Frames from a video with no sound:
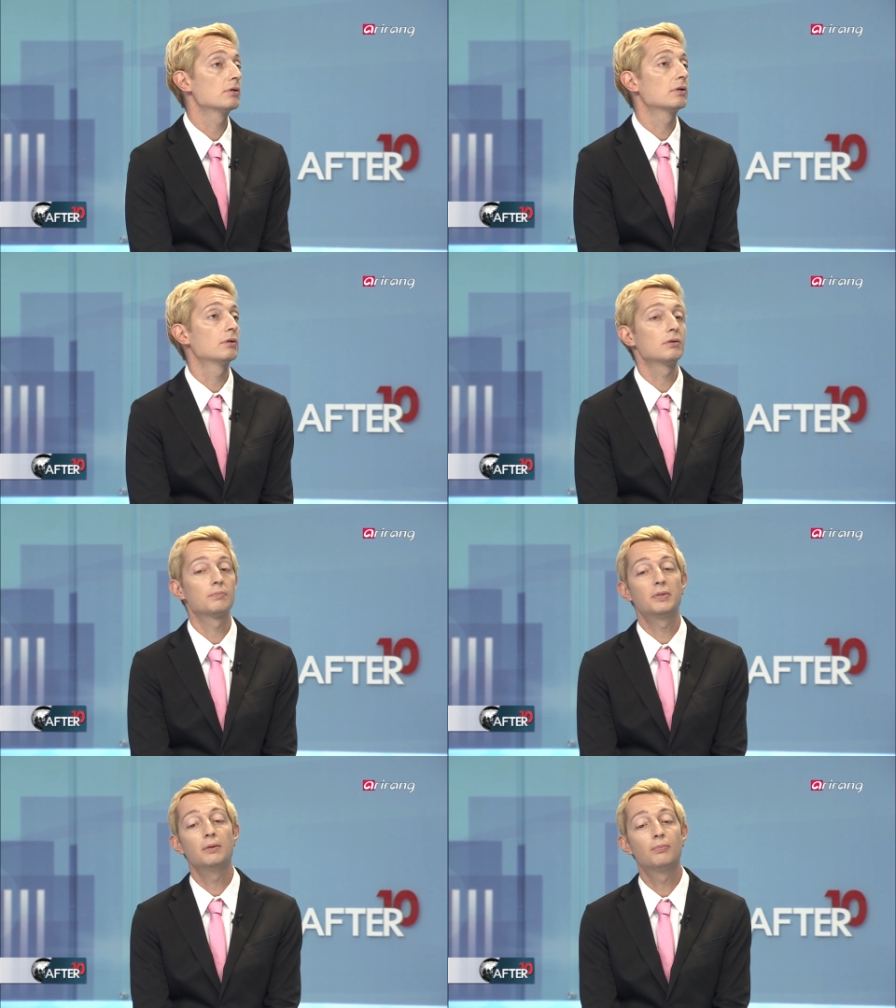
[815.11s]
because
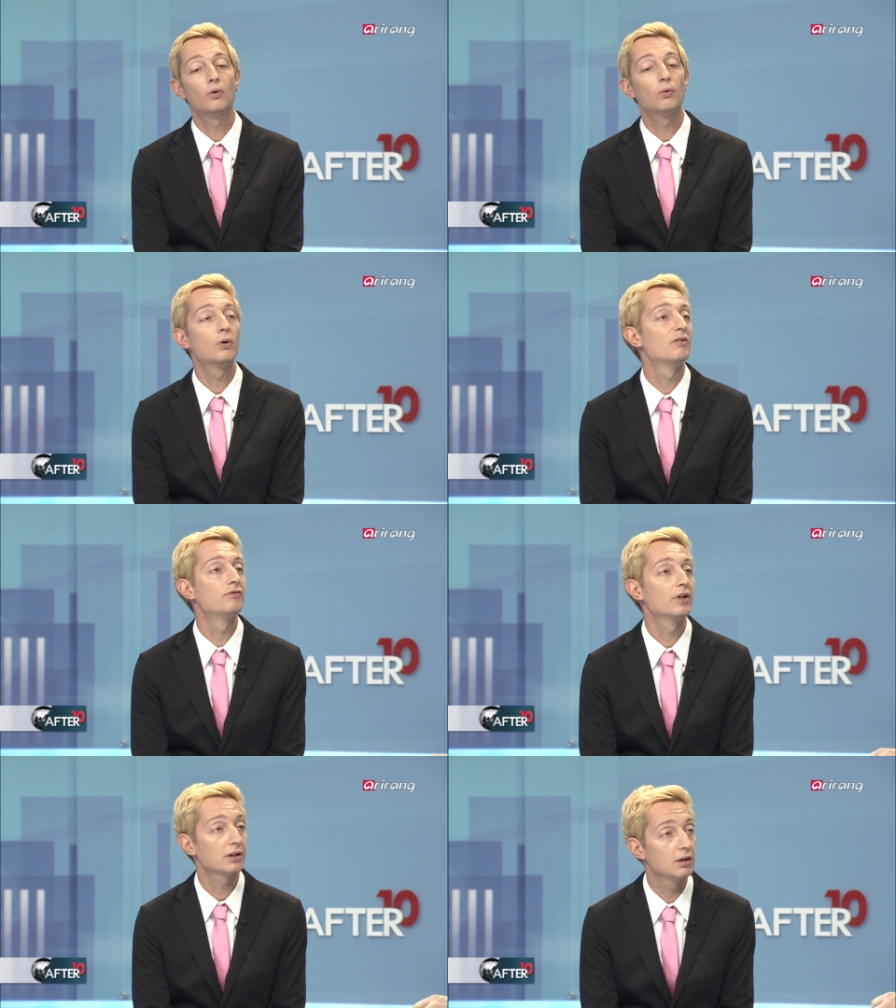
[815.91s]
people who are
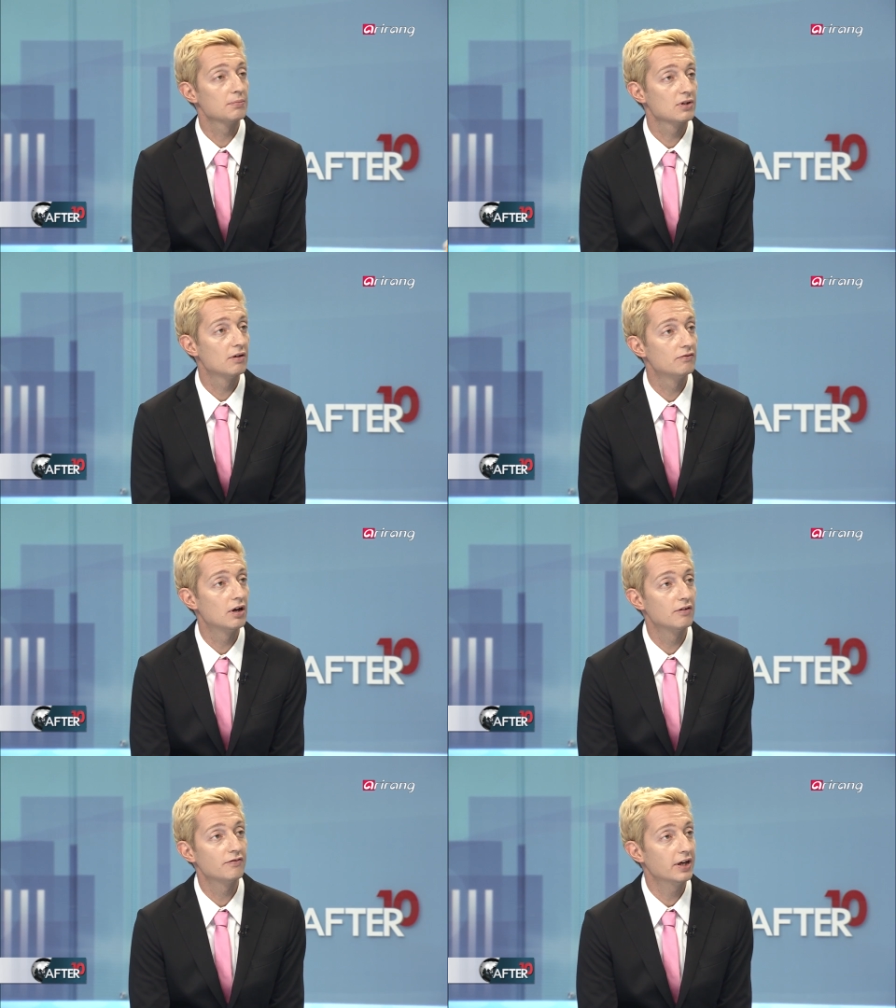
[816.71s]
victims
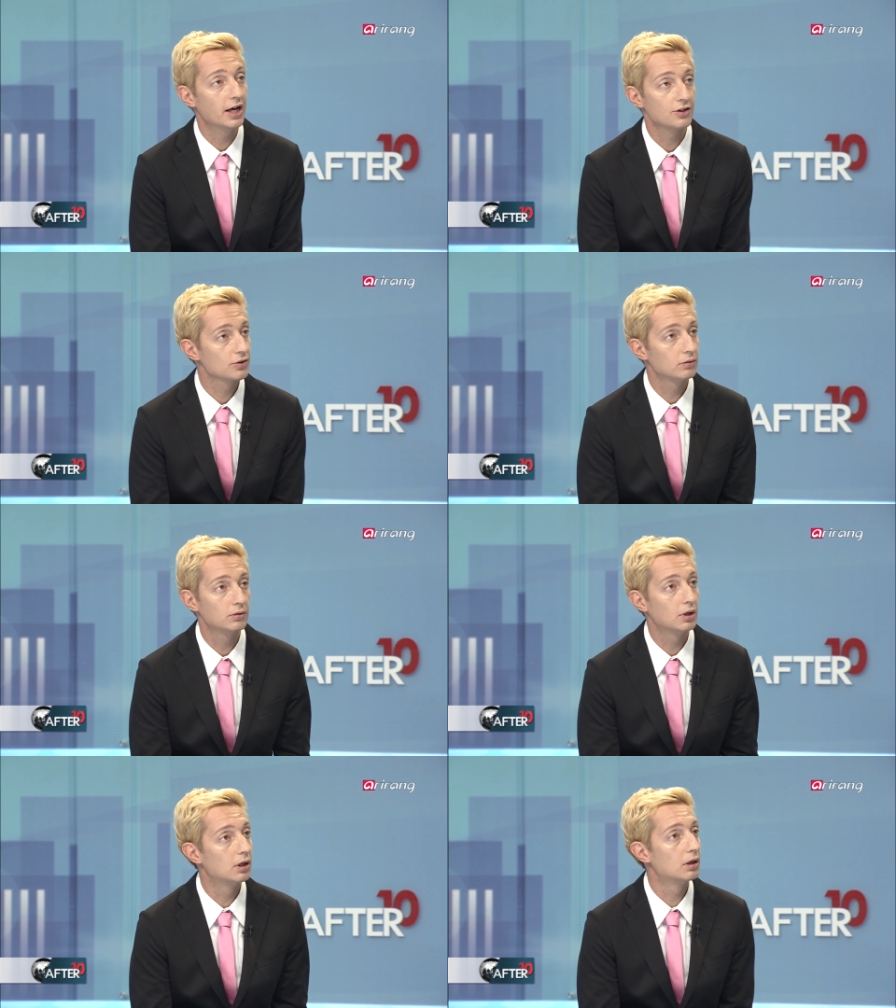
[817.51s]
of
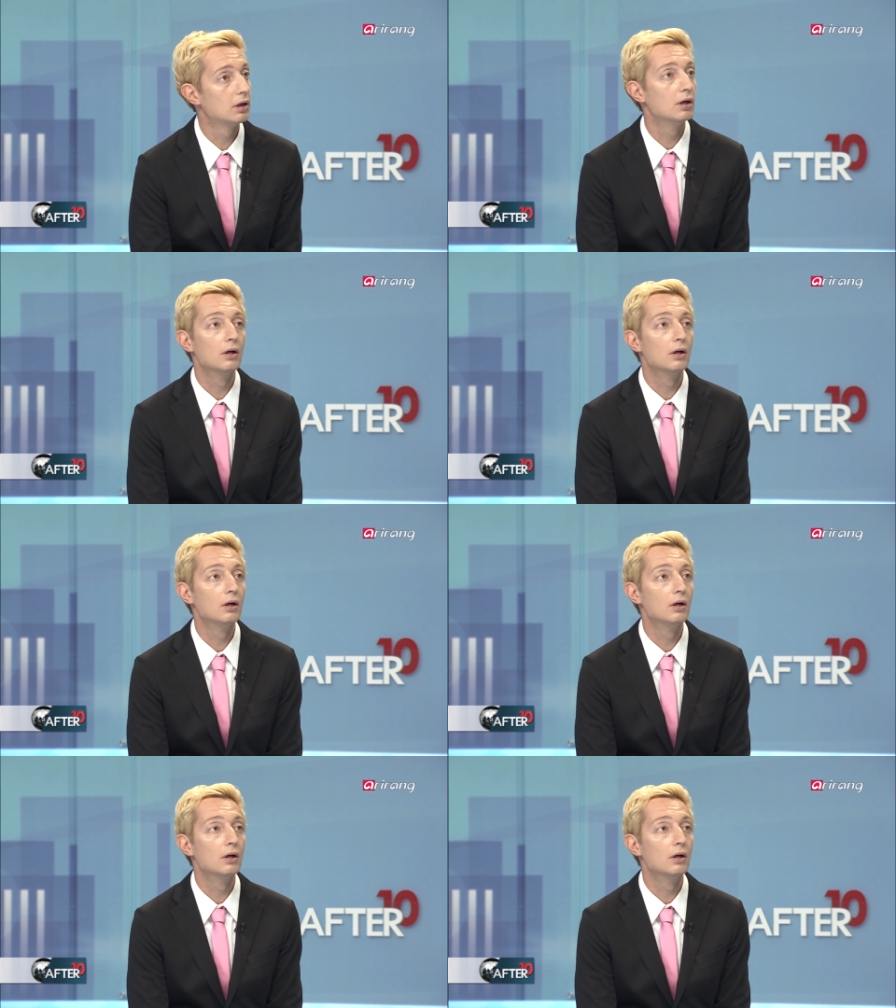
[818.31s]
financial